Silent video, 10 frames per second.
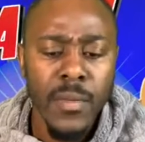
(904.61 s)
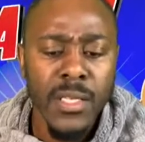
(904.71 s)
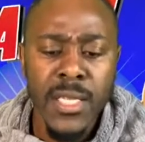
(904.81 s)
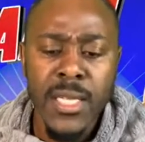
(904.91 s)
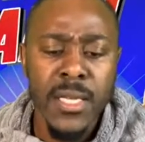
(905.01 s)

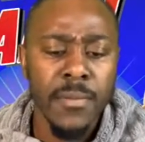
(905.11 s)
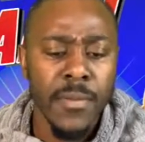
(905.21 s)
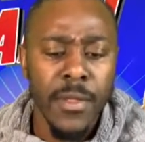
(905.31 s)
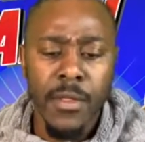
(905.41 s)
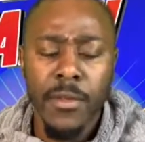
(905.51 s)

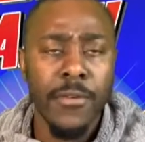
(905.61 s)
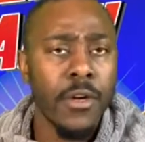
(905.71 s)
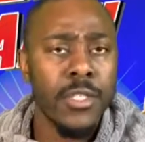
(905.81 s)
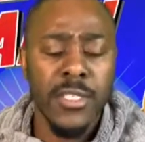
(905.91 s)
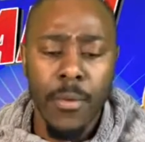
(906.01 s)
the
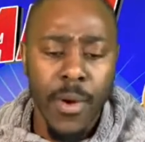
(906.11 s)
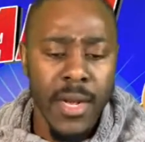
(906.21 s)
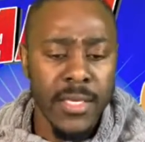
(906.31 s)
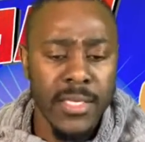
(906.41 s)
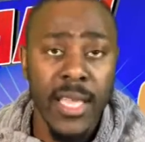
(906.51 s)
verses that we're going
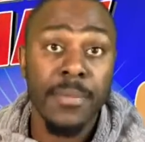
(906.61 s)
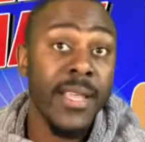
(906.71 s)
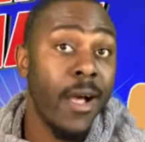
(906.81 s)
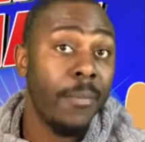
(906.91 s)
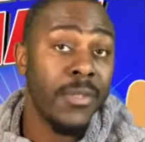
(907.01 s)
to skip to
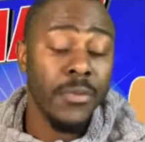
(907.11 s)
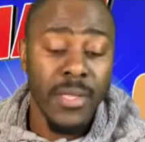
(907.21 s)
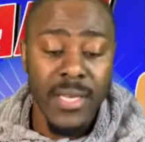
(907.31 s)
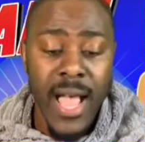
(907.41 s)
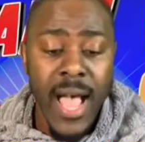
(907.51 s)
help us with
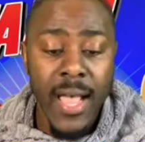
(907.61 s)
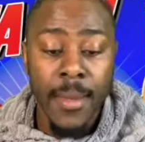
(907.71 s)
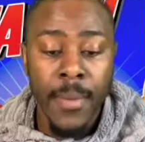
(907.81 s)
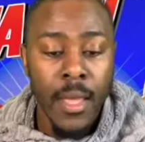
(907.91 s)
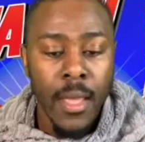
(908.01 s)
time,